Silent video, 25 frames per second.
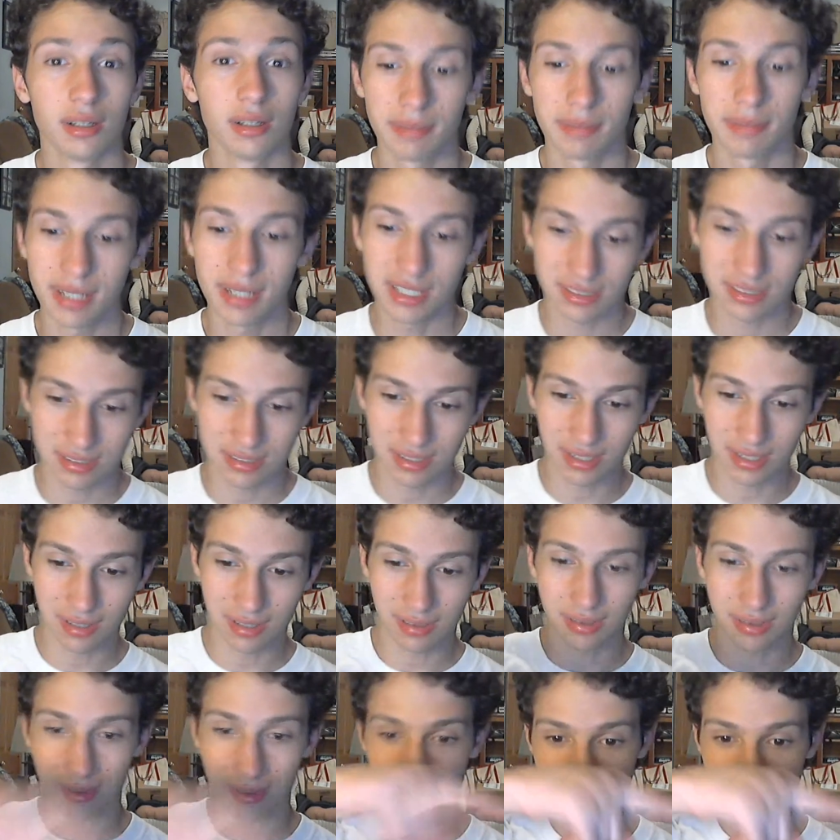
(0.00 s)
because
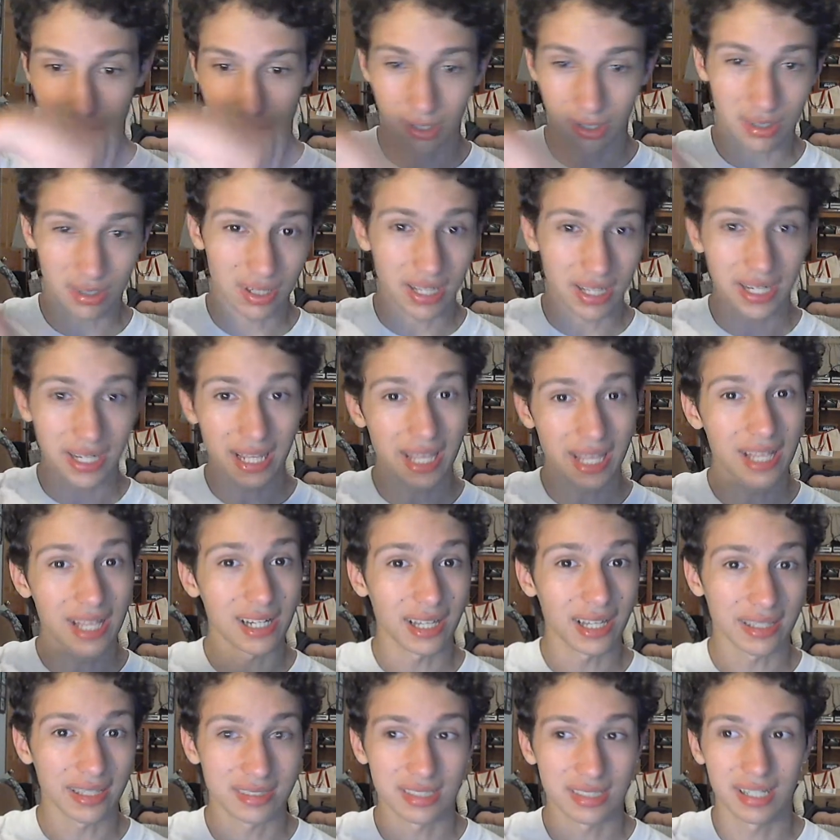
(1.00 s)
the tunnel had a
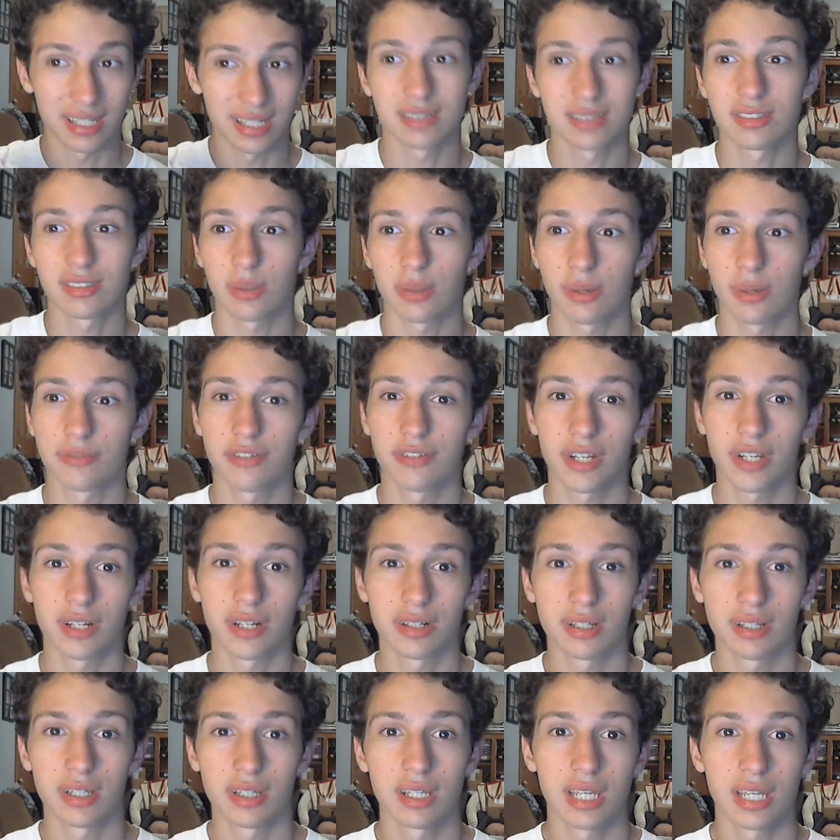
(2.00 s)
helix in it, so I
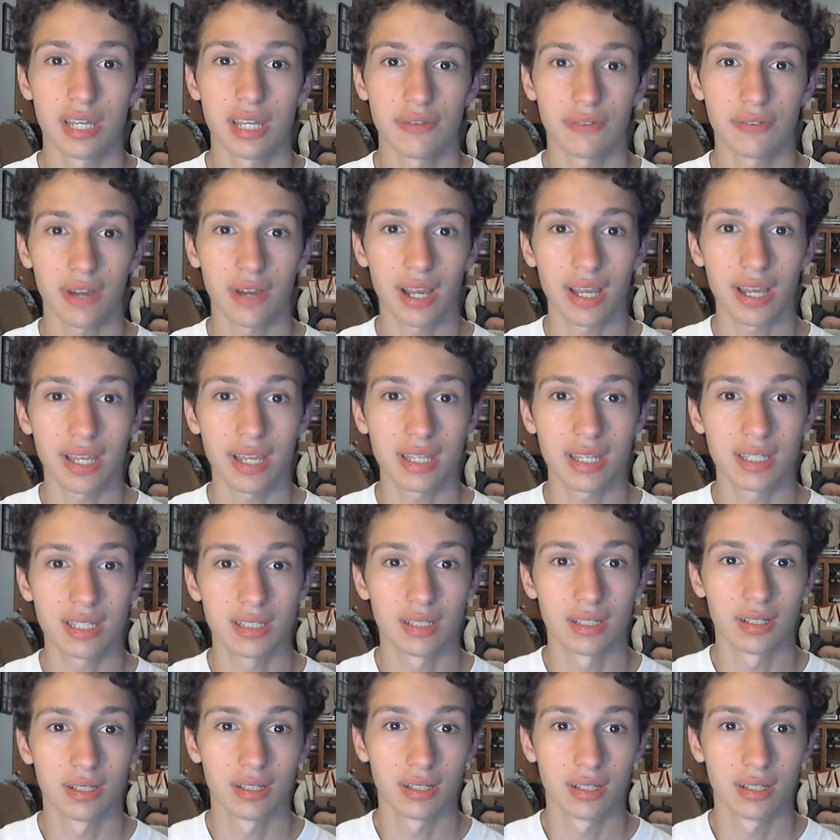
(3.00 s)
figured if I